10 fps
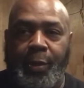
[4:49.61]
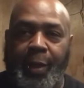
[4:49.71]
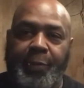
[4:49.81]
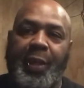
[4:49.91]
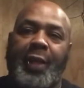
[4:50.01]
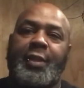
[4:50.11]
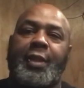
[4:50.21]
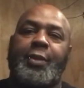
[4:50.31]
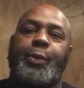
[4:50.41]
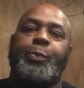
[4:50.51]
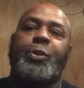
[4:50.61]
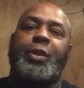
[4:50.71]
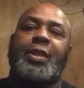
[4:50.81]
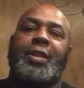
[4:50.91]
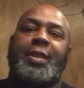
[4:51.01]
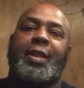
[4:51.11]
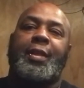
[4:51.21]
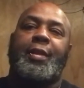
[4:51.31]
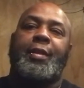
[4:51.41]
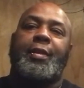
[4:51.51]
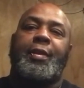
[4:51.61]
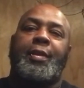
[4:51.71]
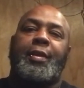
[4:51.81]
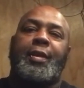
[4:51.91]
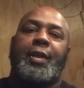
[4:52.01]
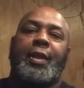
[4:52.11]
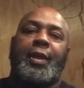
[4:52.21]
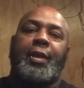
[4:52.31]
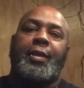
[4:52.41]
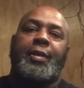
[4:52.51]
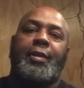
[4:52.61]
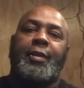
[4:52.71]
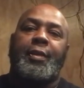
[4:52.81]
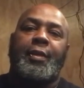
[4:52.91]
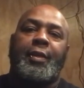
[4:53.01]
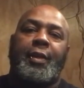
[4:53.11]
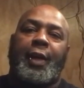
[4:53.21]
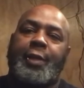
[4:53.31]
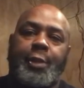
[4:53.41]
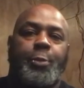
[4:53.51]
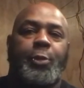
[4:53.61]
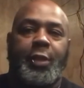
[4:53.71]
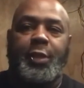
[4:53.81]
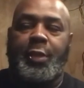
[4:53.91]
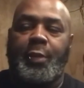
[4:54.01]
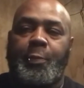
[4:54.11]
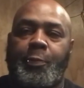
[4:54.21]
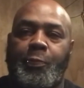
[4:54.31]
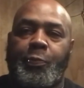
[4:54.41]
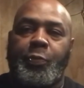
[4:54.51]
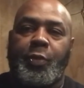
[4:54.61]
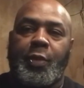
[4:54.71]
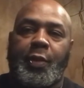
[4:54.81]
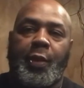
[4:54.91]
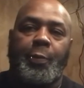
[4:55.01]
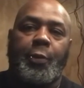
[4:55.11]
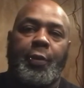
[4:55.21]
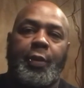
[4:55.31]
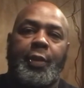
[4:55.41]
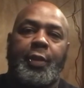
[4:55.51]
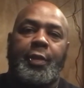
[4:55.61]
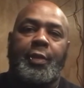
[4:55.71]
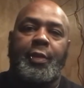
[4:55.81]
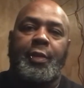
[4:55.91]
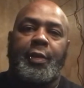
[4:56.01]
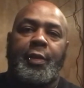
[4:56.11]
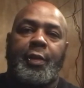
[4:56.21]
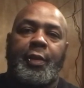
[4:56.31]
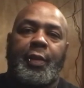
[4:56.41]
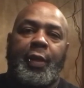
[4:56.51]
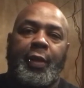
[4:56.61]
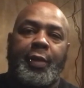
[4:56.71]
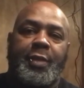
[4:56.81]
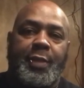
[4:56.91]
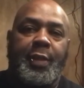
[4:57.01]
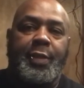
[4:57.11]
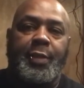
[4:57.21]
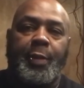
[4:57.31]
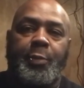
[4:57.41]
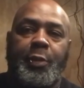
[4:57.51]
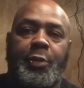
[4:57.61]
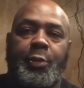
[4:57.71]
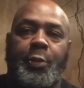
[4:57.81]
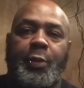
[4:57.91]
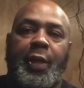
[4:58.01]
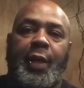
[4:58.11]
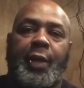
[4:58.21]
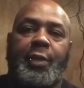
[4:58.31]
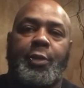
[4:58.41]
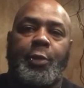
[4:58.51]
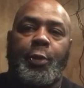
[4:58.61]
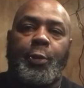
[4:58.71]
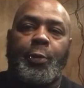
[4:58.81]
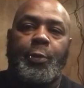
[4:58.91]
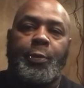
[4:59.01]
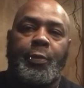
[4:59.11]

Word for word: I've got nothing more today, and I just wanted to come on and uh, say something so guys know